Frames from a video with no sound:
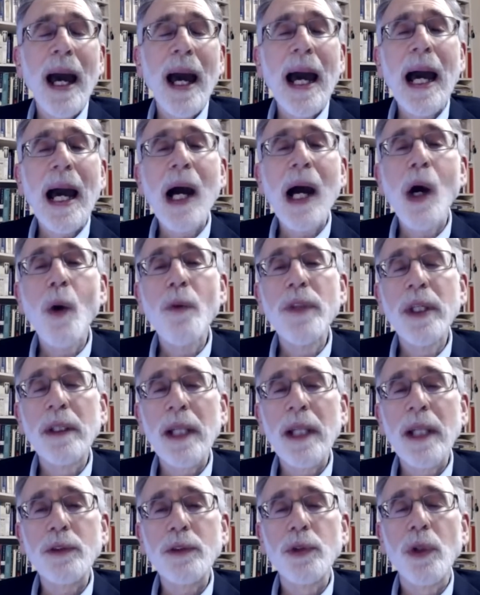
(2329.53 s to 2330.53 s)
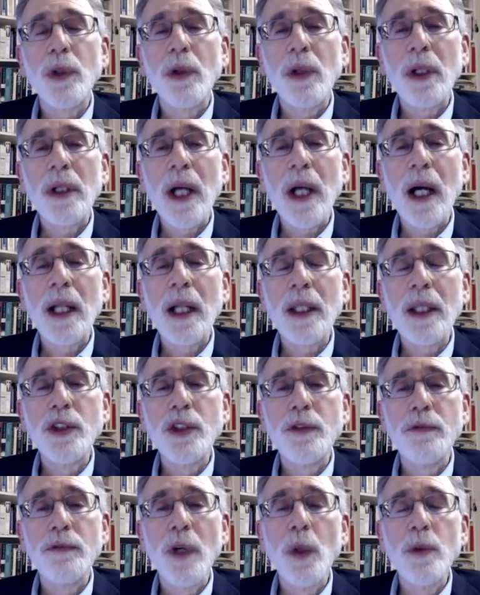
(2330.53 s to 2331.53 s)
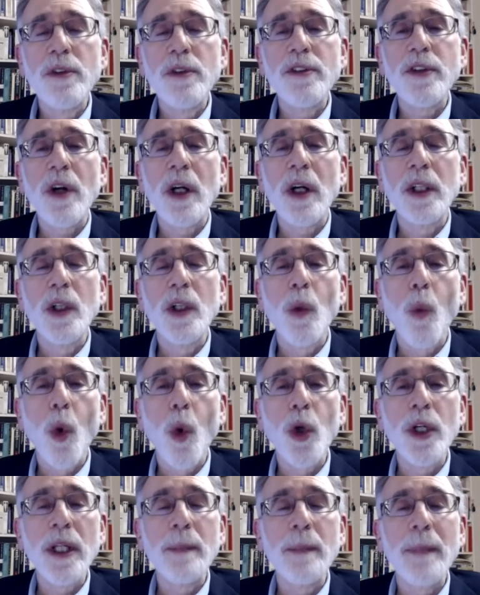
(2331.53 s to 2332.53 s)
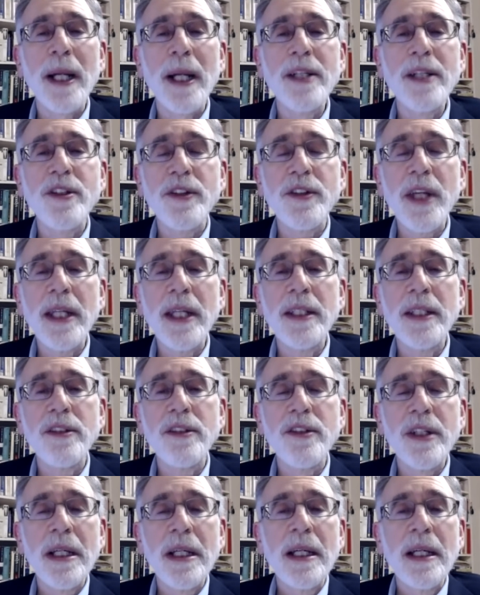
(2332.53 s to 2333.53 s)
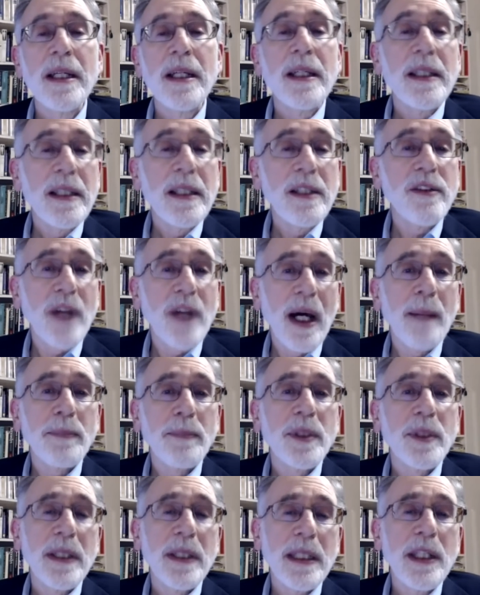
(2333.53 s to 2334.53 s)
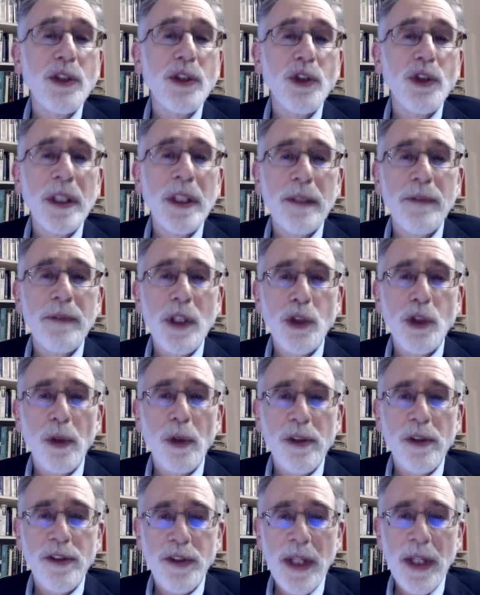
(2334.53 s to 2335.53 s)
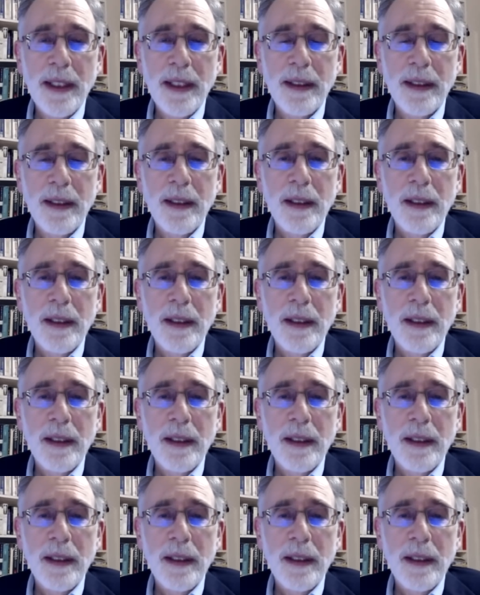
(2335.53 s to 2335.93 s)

how the electoral college votes are awarded by states is up to each individual state.